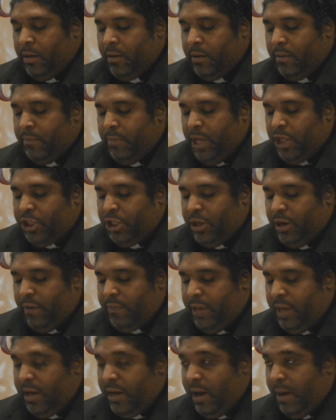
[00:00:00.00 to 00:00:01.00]
The mission
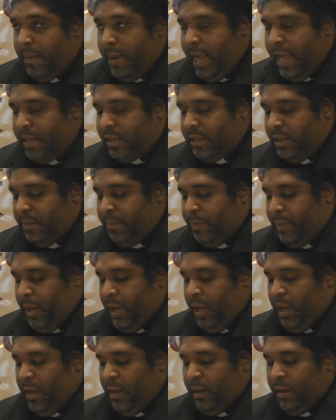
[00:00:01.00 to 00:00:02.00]
of the
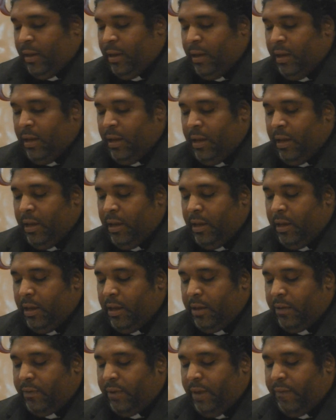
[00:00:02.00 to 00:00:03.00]
NAACP,
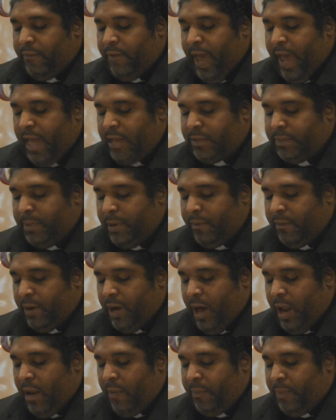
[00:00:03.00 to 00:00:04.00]
the advancement of
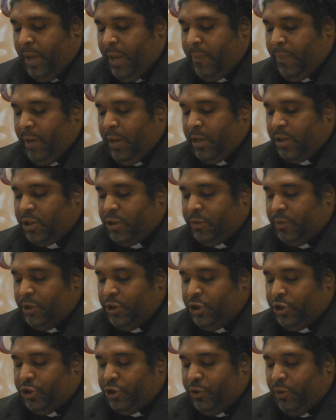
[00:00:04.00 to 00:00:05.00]
colored people, is to
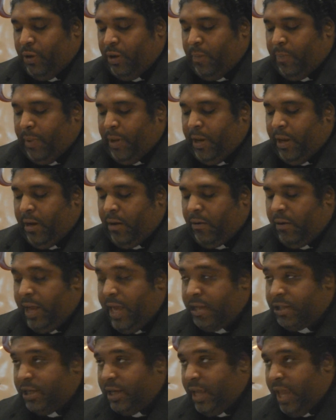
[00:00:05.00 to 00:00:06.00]
ensure the political,
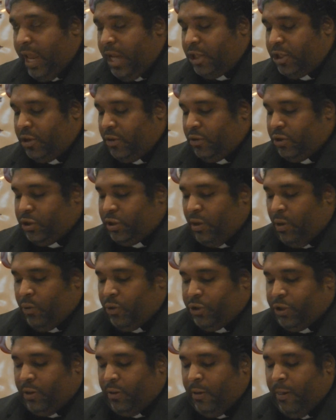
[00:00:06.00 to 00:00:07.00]
educational,
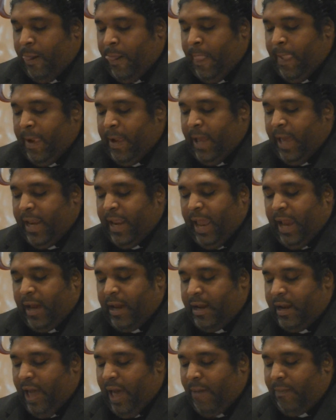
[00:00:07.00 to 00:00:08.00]
social, and
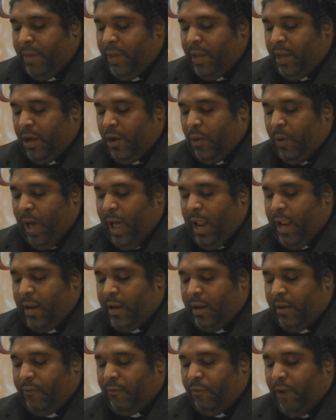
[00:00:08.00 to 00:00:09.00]
economic
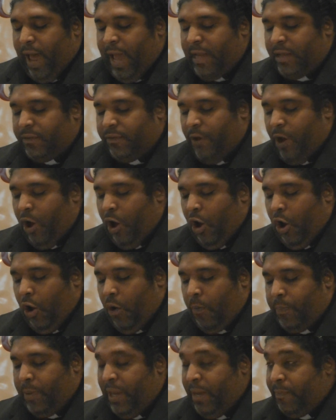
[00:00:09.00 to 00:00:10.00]
equality of rights for
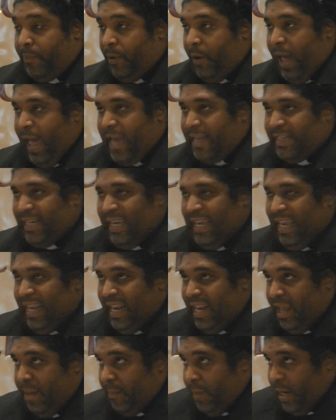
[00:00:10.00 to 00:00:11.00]
all people, and to
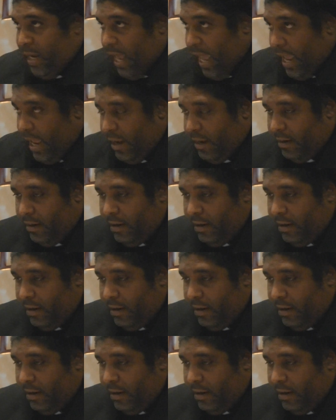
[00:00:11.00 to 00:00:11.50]
eliminate